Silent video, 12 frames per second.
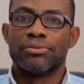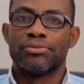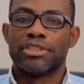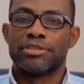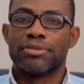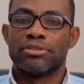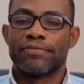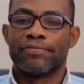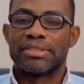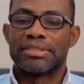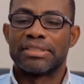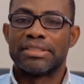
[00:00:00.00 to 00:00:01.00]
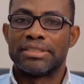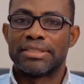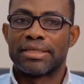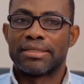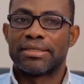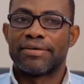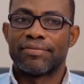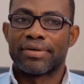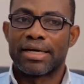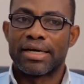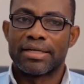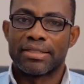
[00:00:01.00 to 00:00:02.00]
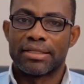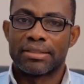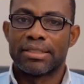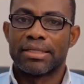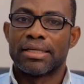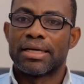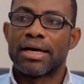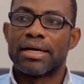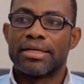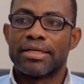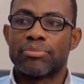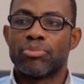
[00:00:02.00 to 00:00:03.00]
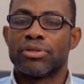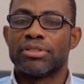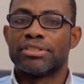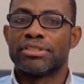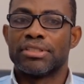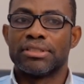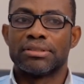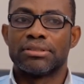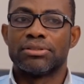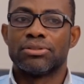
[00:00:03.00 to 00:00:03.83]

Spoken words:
which means your facility can have other added policies